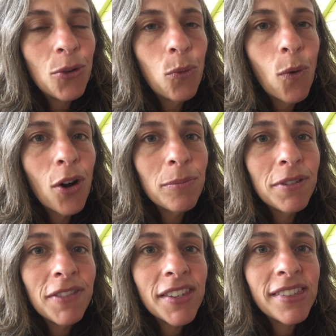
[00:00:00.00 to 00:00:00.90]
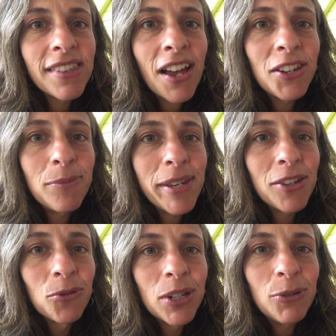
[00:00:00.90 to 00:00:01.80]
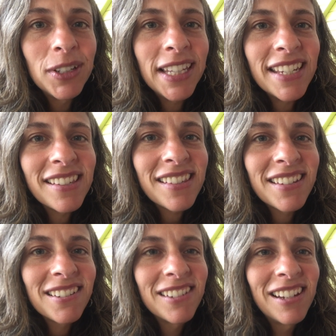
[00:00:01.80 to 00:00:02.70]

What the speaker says: the warmth of the sun being re-released.